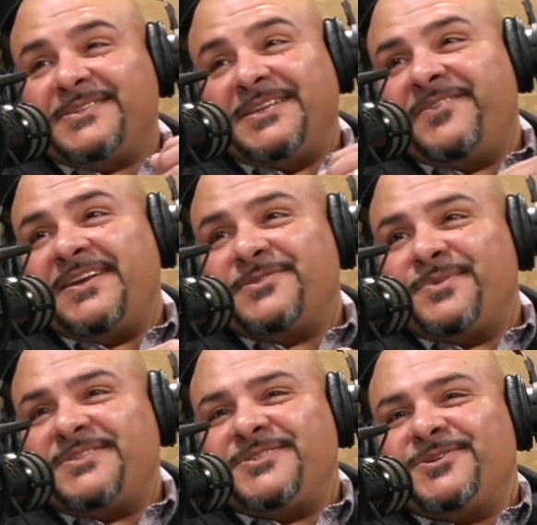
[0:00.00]
even as a
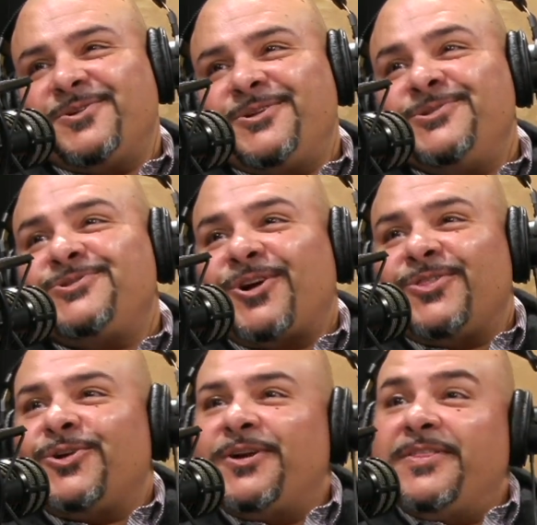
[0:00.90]
business owner, you start
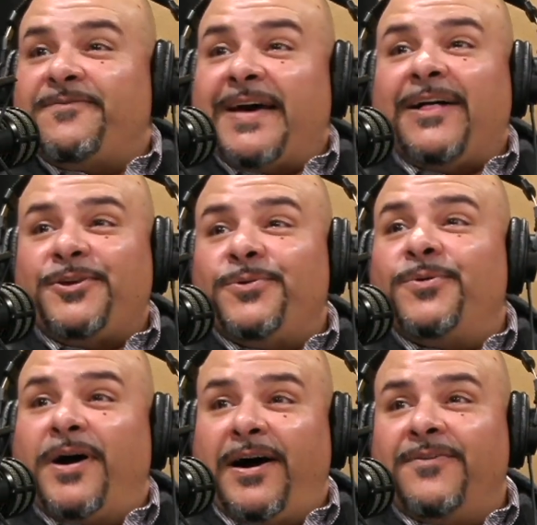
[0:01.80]
learning the value
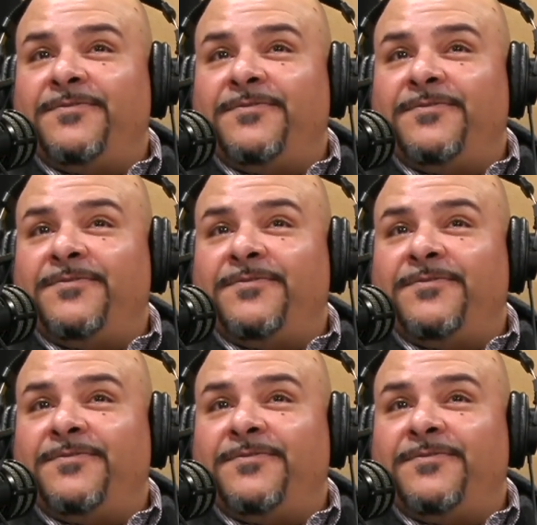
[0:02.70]
of